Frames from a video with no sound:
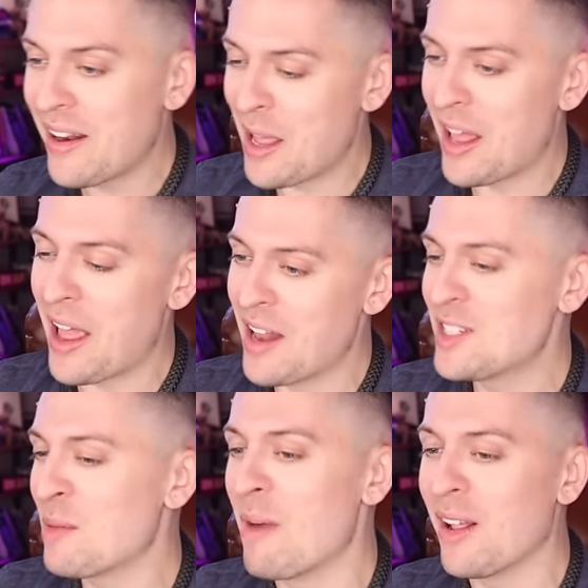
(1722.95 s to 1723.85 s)

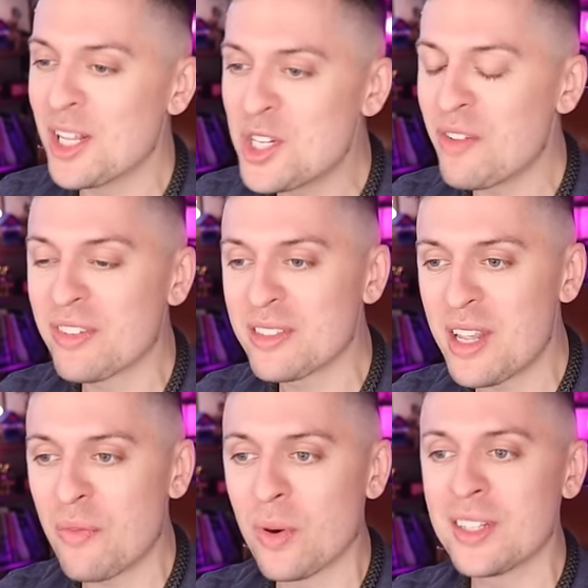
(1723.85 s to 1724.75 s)
entomology for
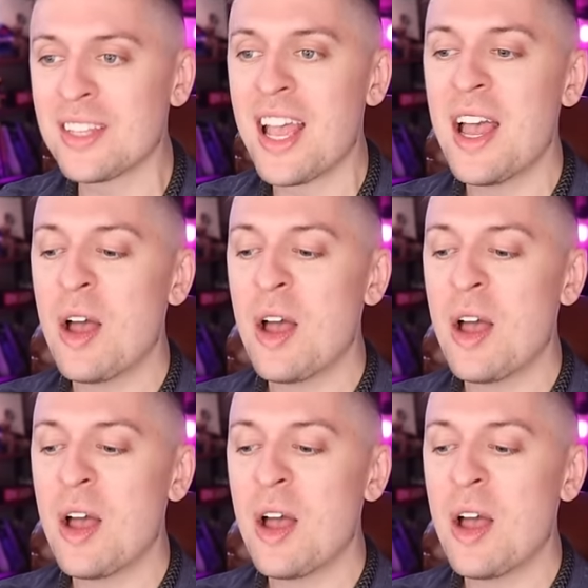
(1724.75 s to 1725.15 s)
safe words